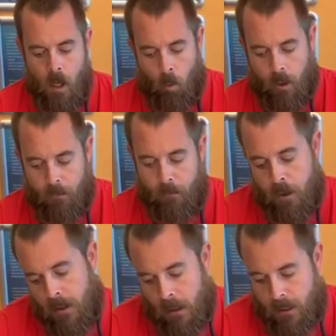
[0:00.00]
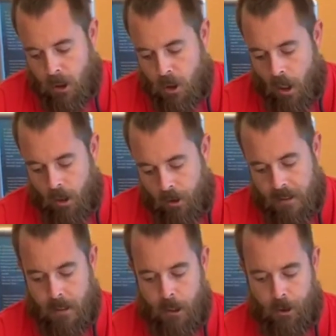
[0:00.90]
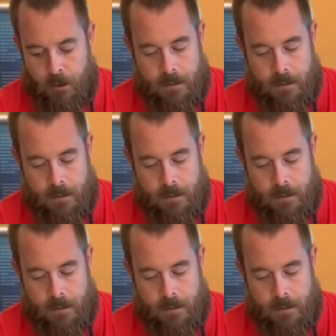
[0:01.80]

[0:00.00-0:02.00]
What I'd firstly like to show you is the unit